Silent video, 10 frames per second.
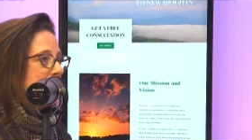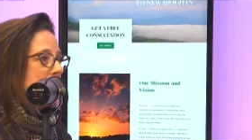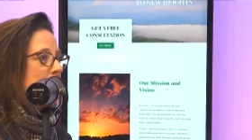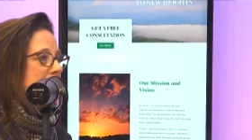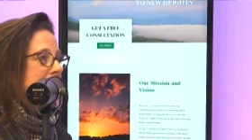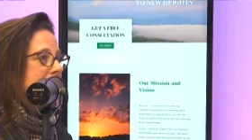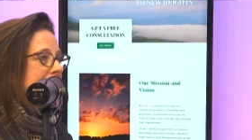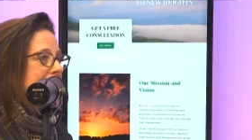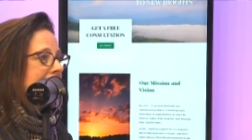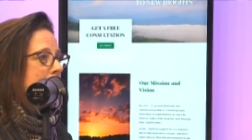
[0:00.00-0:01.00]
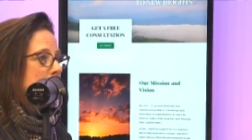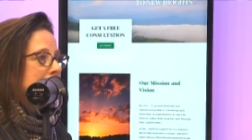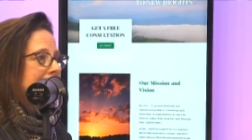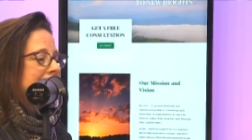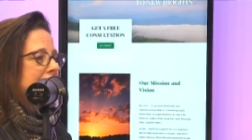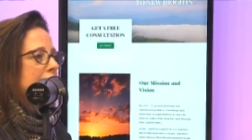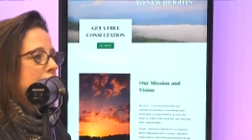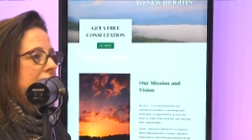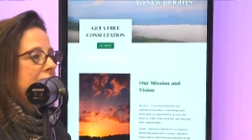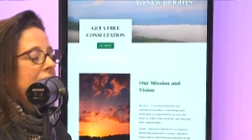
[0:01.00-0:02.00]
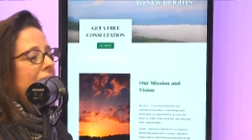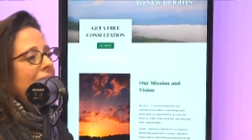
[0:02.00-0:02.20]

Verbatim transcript: for the company mm. to come in.